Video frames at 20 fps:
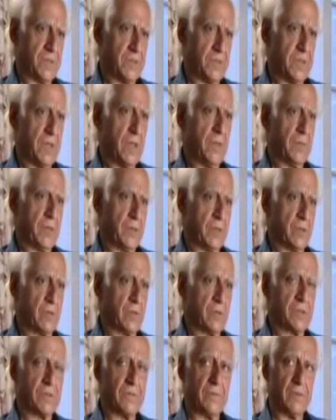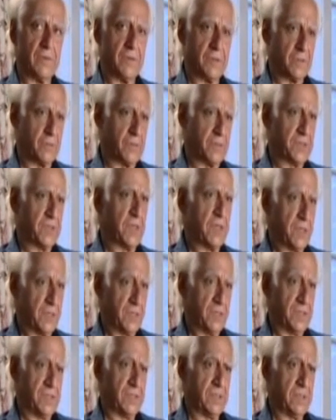The dominant cause of loss was
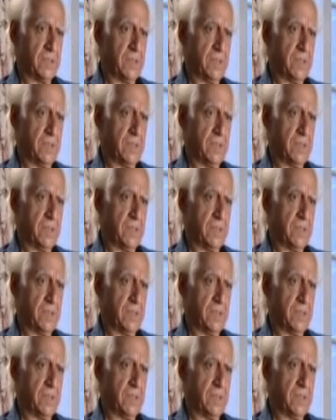guns,